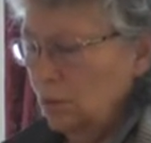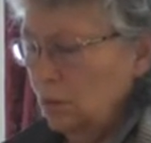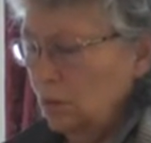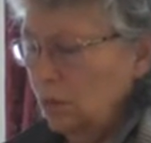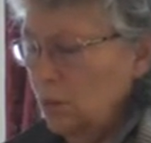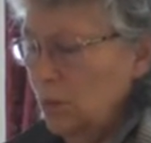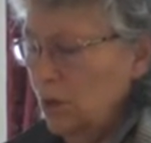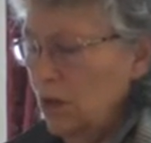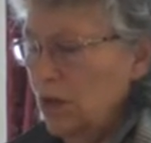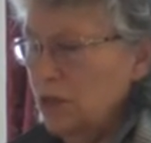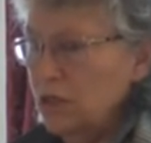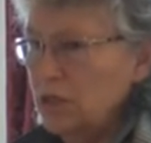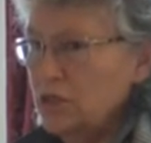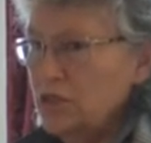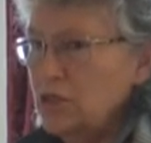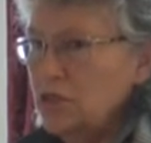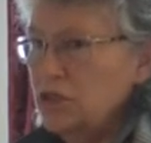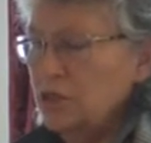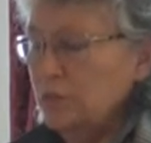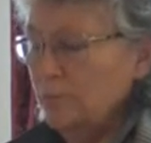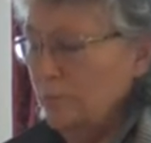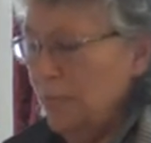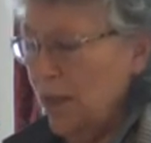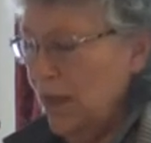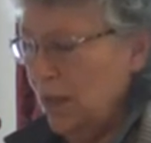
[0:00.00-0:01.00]
was
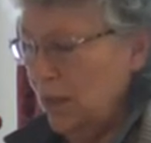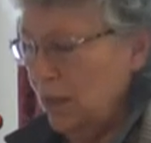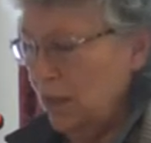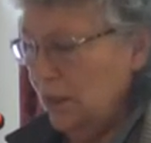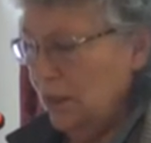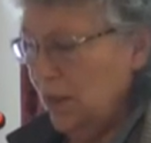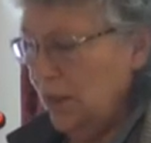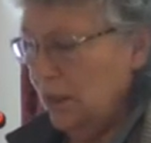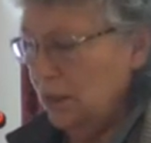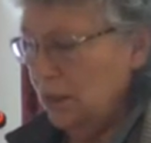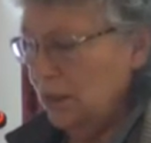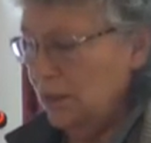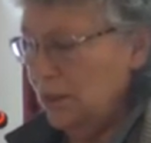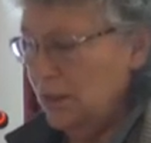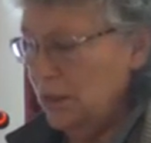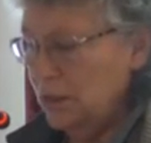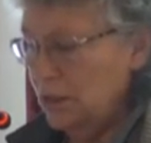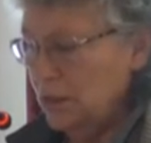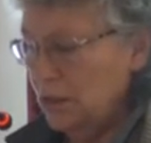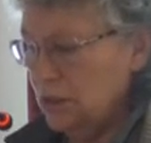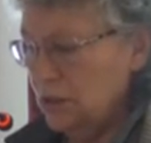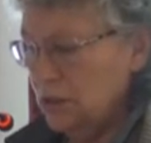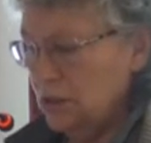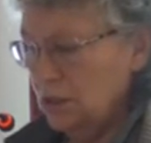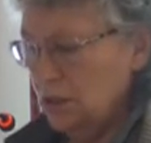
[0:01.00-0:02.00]
to make at
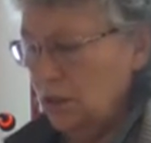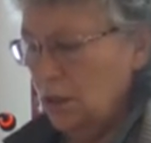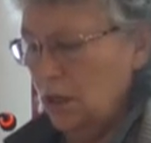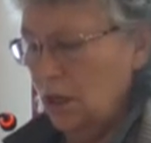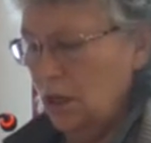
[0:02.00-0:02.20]
least